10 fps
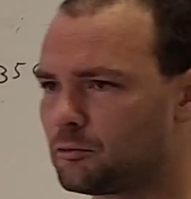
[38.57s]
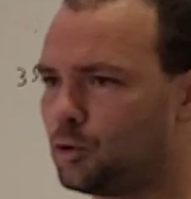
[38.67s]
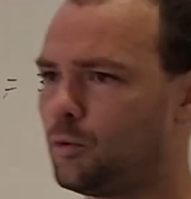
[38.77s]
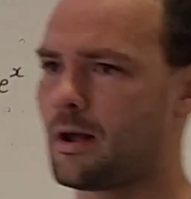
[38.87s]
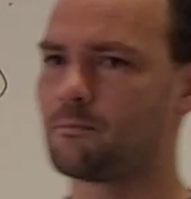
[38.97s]

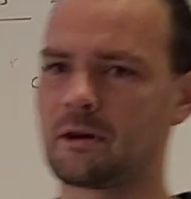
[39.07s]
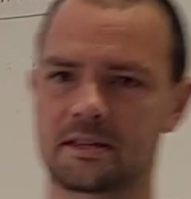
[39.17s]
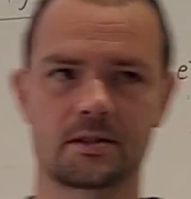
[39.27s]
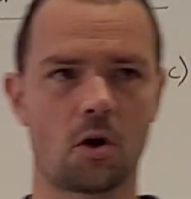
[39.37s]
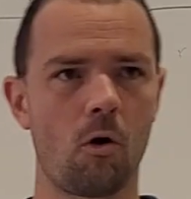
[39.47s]
rule when we're
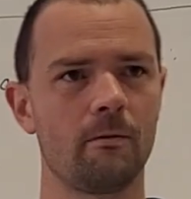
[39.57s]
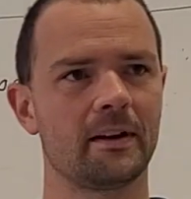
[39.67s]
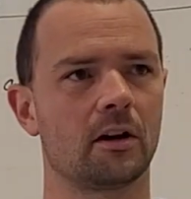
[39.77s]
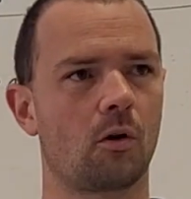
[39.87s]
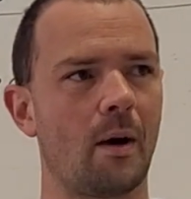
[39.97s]

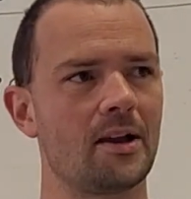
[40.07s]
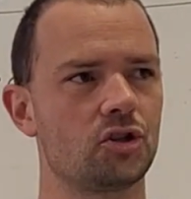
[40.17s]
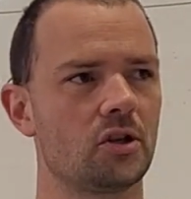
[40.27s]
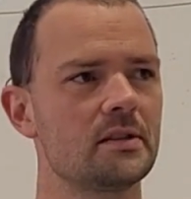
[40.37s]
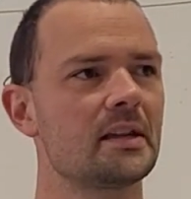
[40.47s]
solving
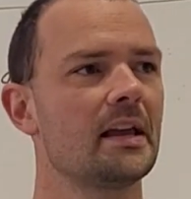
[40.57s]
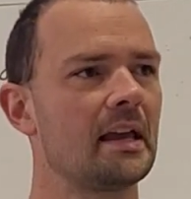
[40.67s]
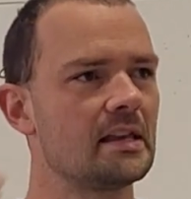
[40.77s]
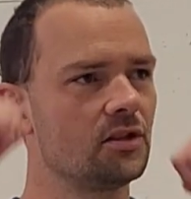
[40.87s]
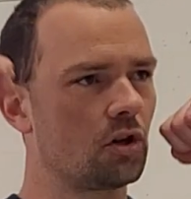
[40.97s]
equations
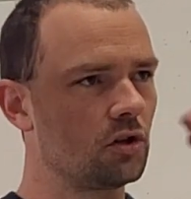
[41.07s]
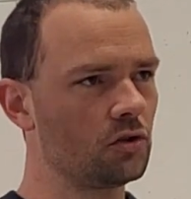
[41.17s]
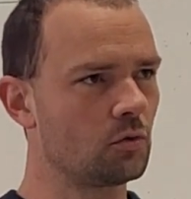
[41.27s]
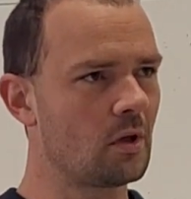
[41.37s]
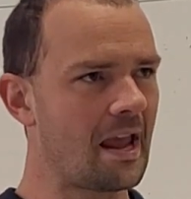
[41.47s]
is you can
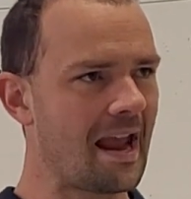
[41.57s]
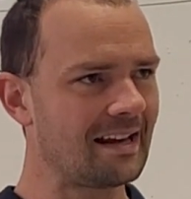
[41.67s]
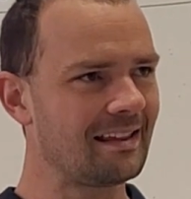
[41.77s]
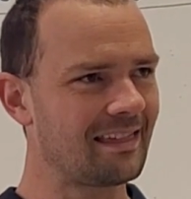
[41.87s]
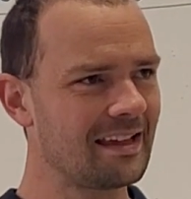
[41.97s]
do
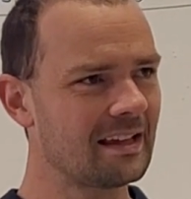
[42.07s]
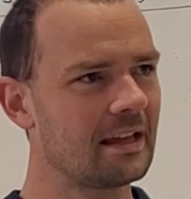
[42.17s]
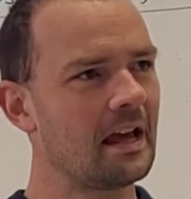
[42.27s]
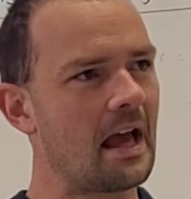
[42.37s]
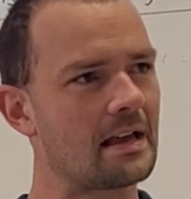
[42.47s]
anything
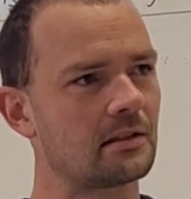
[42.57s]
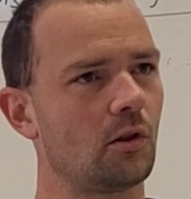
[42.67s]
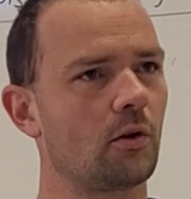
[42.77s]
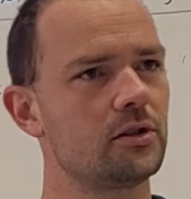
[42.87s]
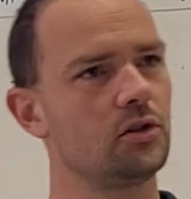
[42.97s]
as
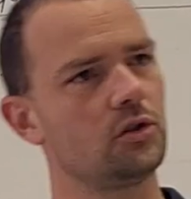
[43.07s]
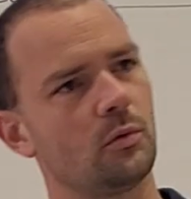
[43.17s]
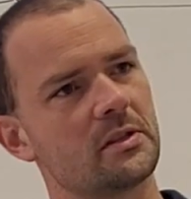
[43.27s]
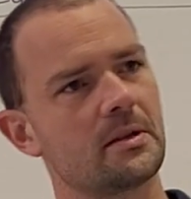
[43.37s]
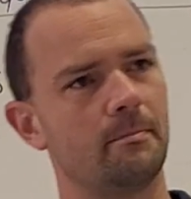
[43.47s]
long as you
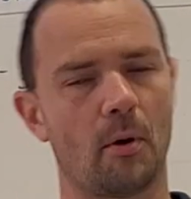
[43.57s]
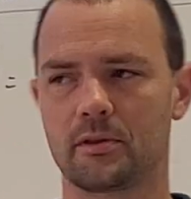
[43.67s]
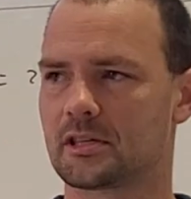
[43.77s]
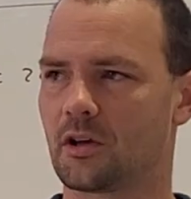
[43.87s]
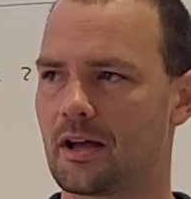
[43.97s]
do it to
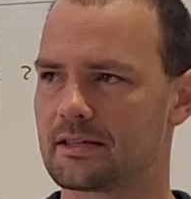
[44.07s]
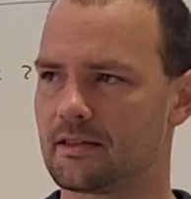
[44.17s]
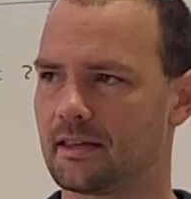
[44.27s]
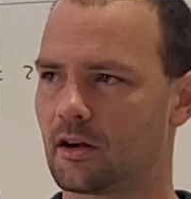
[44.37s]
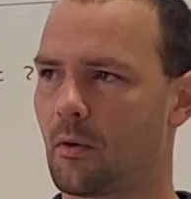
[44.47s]
both sides of
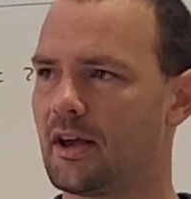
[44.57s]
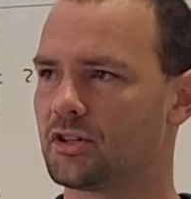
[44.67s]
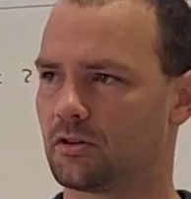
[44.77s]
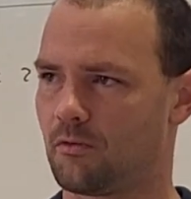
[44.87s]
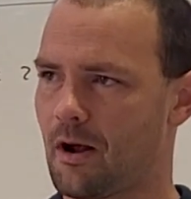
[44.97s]
the
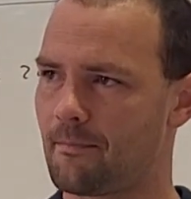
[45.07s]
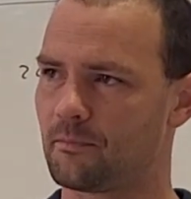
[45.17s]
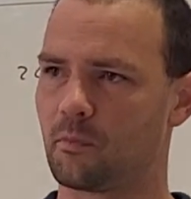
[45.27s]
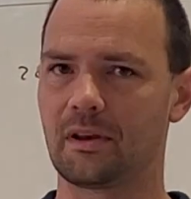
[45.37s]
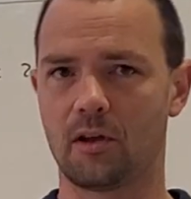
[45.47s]
equation, right?
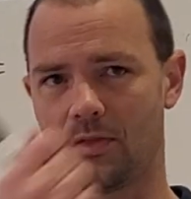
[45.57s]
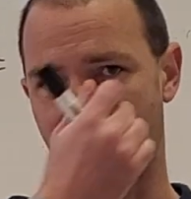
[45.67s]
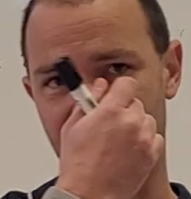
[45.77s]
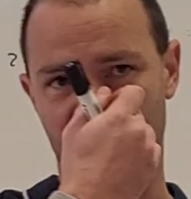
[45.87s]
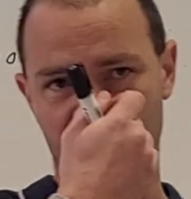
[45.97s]
We learn
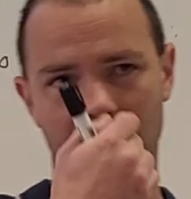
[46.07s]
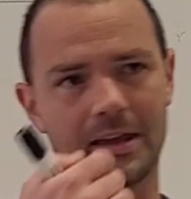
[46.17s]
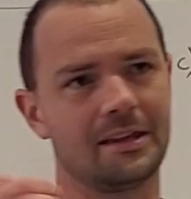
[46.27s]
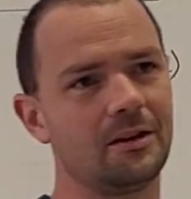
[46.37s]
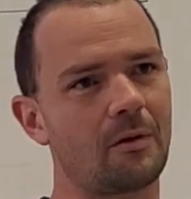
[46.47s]
that in sort of like
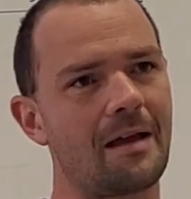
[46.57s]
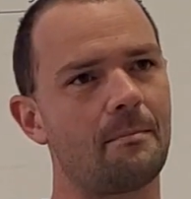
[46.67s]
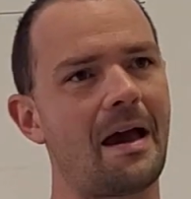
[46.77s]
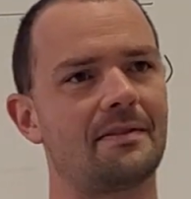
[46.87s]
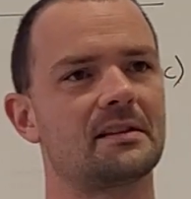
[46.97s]
year eight
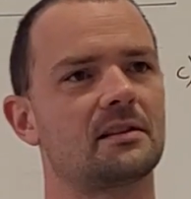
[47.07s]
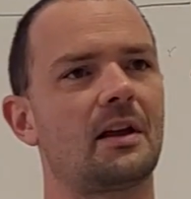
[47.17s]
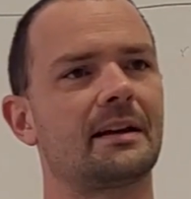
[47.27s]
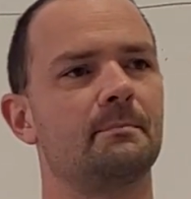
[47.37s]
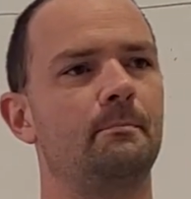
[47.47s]
maths. It's
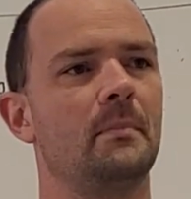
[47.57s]
like a,